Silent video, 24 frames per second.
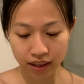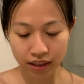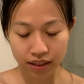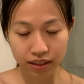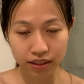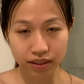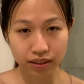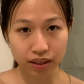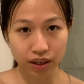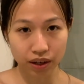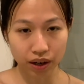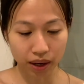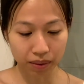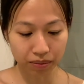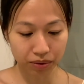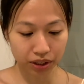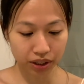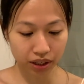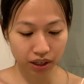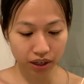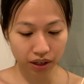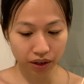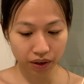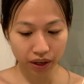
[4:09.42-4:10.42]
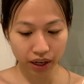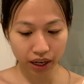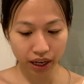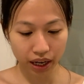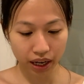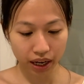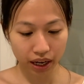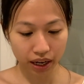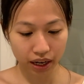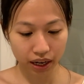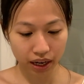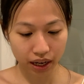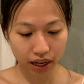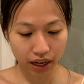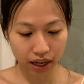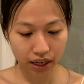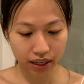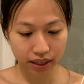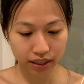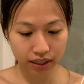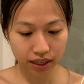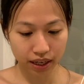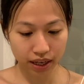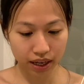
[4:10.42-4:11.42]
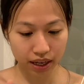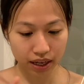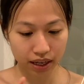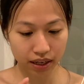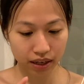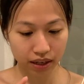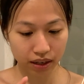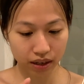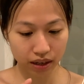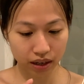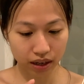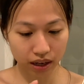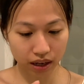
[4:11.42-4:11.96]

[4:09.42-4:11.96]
So I'm just gonna go ahead and take